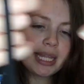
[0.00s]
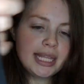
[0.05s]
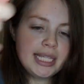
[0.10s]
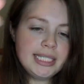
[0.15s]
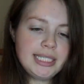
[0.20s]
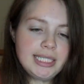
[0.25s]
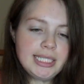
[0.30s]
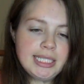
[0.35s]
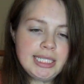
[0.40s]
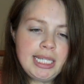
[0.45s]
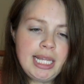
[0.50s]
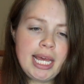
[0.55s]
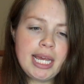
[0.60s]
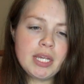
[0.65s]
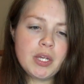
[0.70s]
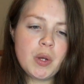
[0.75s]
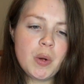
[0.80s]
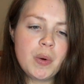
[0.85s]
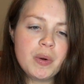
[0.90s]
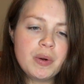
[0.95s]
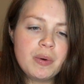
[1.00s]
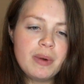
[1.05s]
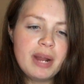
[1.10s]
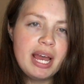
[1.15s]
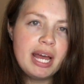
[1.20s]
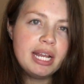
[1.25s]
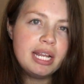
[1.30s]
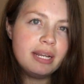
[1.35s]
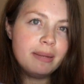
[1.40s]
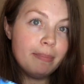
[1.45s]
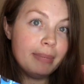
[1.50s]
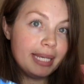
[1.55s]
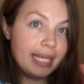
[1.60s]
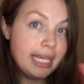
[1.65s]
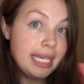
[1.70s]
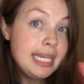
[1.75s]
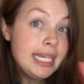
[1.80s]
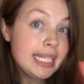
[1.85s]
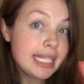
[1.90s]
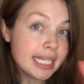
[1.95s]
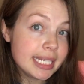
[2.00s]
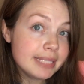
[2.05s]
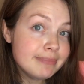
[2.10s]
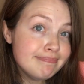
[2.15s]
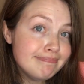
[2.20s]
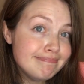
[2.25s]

this is like going around in a bikini,